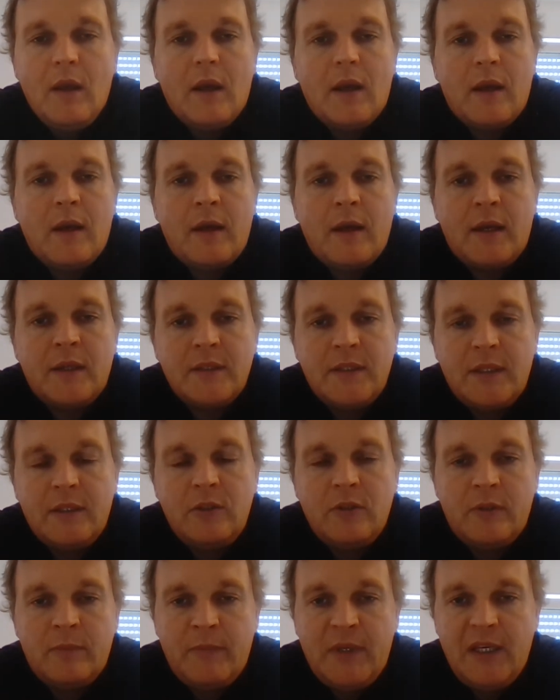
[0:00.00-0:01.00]
I'll
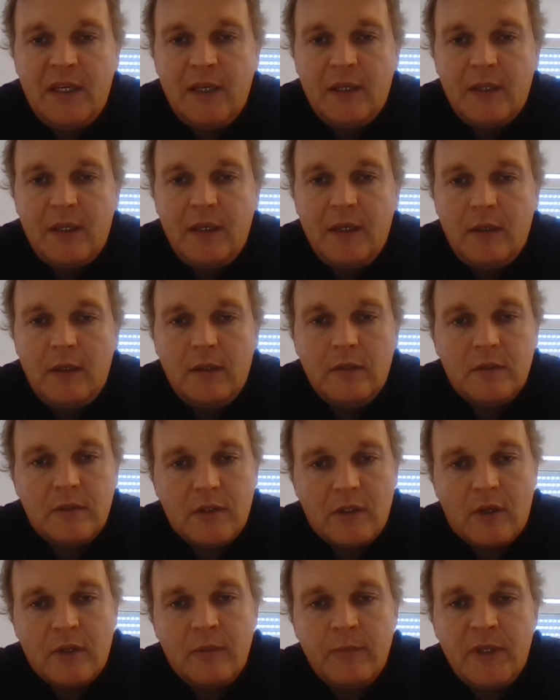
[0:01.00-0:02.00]
send you the meeting link.
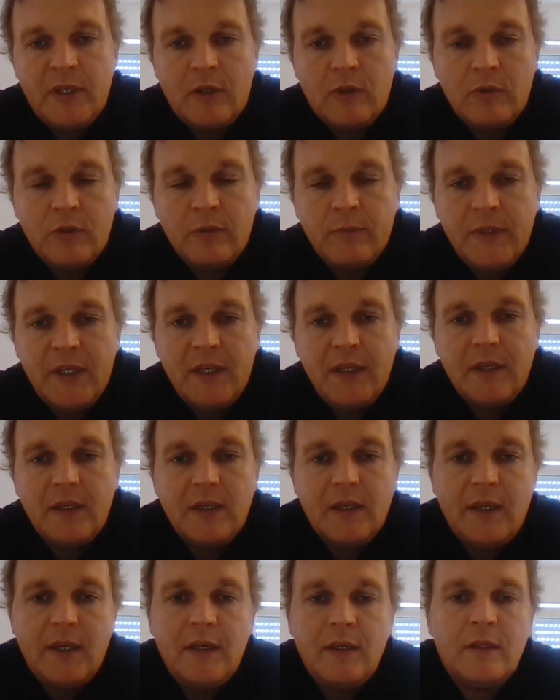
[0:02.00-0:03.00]
It's going to be a GoToMeeting
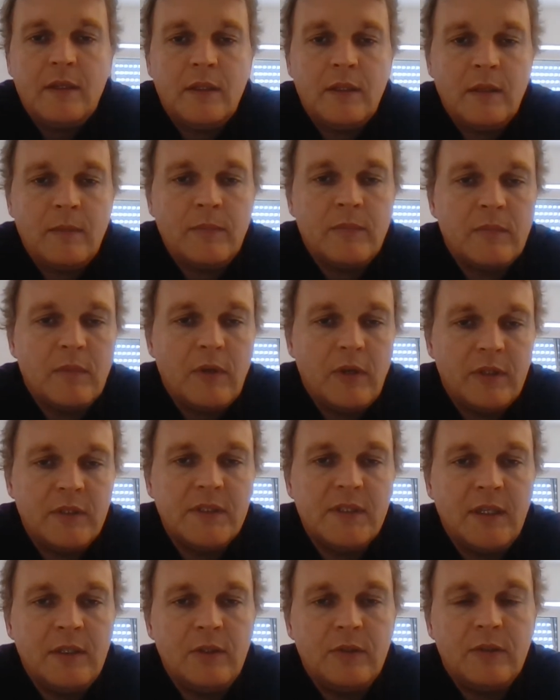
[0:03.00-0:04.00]
again, and I'm going to
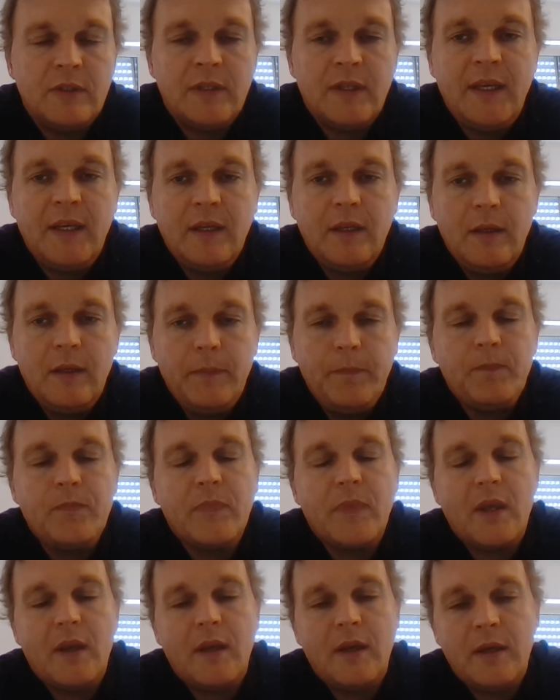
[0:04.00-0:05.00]
send you the link
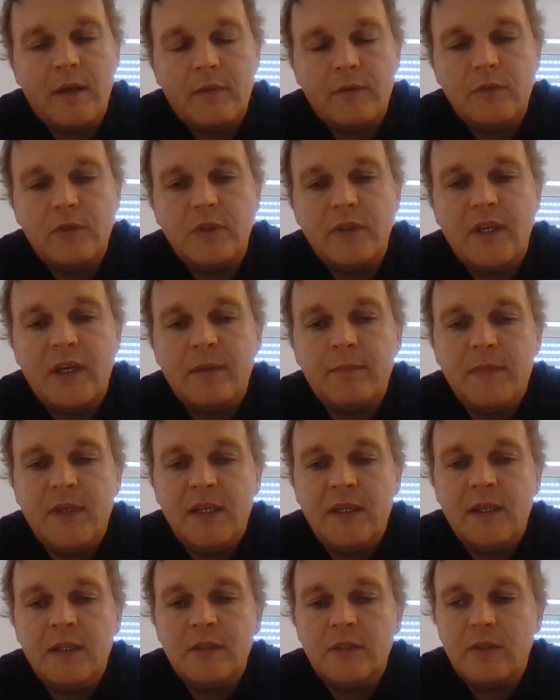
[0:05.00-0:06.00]
to that
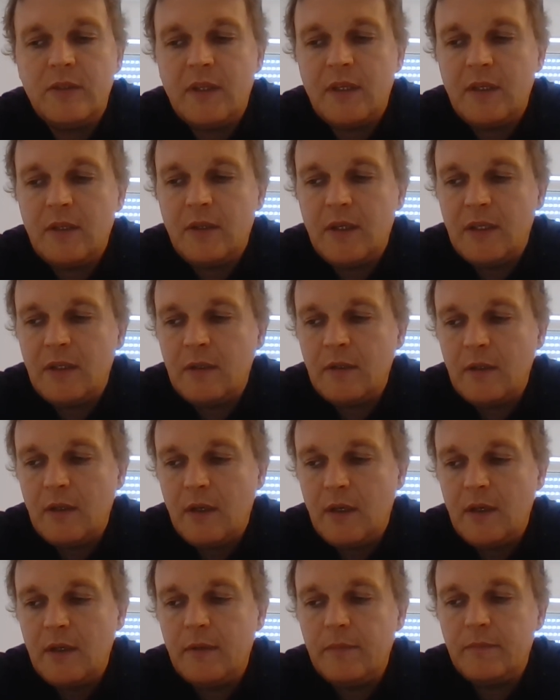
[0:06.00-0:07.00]
meeting so that you
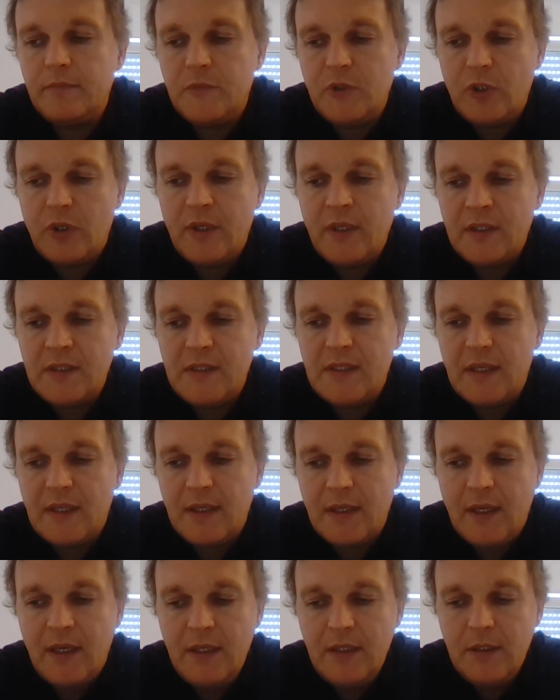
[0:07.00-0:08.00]
can join us
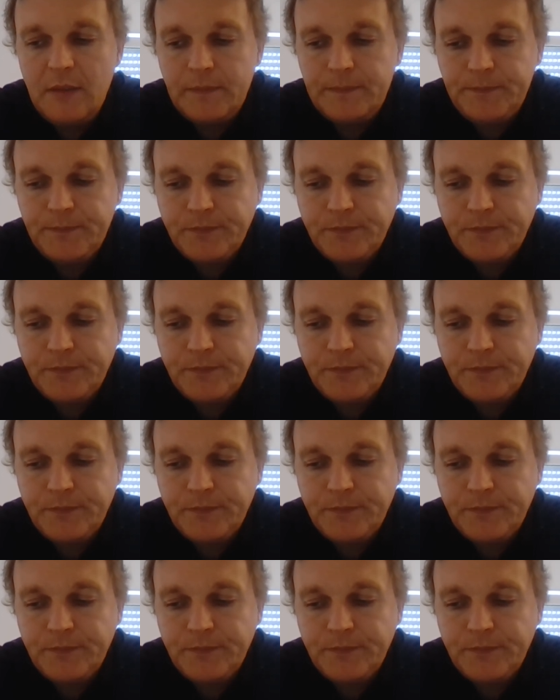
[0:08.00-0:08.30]
that night.